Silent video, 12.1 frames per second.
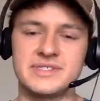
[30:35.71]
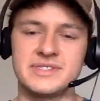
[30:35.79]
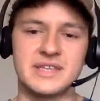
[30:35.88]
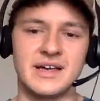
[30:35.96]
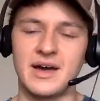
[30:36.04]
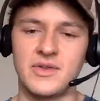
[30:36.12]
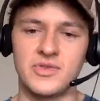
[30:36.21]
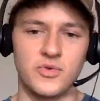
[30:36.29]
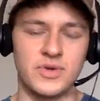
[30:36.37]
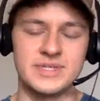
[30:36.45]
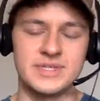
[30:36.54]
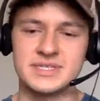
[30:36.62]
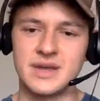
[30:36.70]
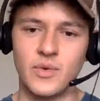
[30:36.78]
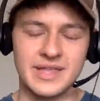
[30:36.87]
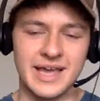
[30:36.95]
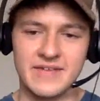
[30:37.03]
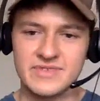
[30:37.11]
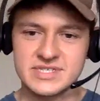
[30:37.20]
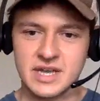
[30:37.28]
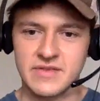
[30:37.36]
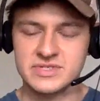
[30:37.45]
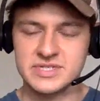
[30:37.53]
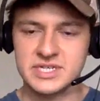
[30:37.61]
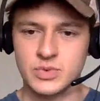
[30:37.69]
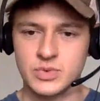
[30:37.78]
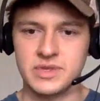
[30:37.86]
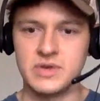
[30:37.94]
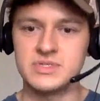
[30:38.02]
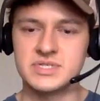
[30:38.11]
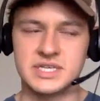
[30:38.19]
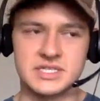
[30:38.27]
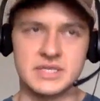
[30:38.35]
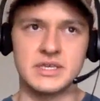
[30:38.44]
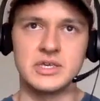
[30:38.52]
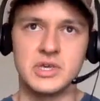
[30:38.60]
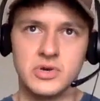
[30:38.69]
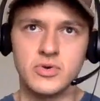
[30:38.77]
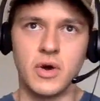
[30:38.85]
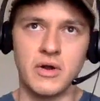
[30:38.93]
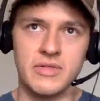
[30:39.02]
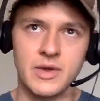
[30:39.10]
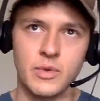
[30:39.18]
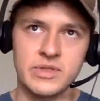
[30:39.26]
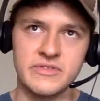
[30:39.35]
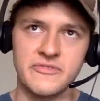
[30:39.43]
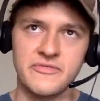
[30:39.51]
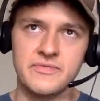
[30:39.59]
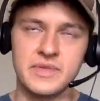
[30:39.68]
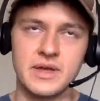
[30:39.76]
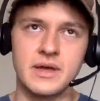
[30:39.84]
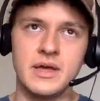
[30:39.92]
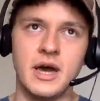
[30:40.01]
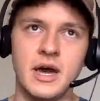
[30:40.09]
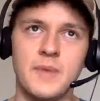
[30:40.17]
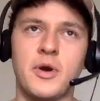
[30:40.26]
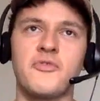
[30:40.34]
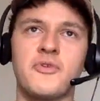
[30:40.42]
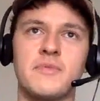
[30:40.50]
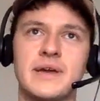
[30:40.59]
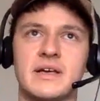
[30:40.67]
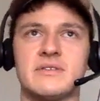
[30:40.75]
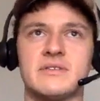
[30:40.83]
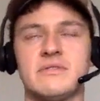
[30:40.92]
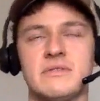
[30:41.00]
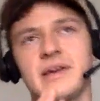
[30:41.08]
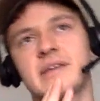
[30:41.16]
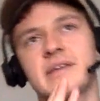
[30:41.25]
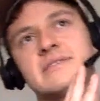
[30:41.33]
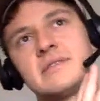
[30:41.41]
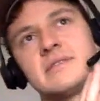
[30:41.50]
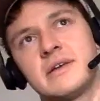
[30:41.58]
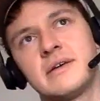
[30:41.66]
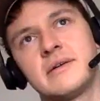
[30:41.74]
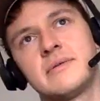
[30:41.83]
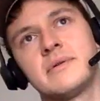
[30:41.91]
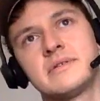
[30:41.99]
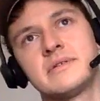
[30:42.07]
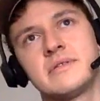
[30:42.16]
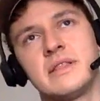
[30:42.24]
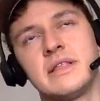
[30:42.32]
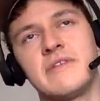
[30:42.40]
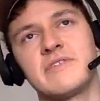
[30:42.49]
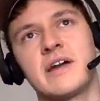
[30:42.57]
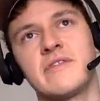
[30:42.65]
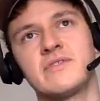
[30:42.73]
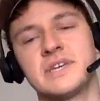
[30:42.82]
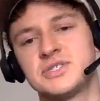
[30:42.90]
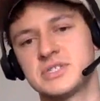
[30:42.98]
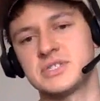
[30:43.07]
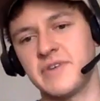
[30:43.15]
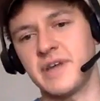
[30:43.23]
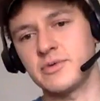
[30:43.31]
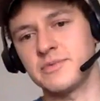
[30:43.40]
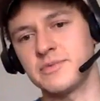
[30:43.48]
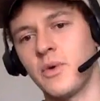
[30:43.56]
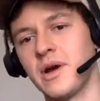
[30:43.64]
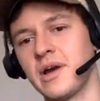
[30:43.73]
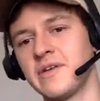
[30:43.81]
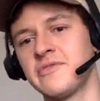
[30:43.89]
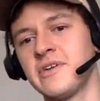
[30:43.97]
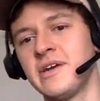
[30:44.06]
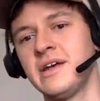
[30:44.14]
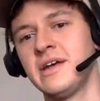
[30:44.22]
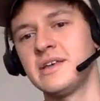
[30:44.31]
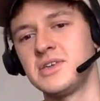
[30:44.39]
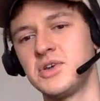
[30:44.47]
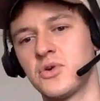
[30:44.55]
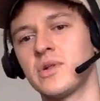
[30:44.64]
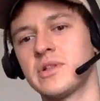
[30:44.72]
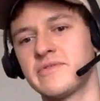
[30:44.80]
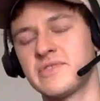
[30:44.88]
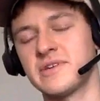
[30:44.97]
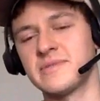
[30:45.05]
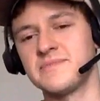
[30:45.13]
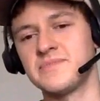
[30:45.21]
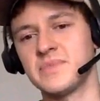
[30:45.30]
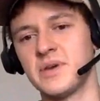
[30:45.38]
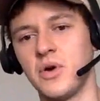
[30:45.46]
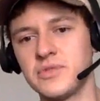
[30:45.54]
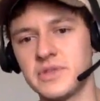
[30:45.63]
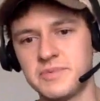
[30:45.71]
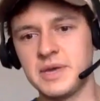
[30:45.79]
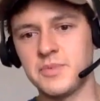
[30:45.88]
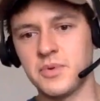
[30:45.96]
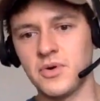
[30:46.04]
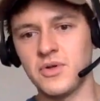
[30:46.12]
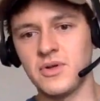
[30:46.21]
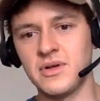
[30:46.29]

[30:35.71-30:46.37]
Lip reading: The reason I wanted to have this conversation with you is because you are like one of the, apart from like a lot of the conversations I've had with my wife, you're one of the only people.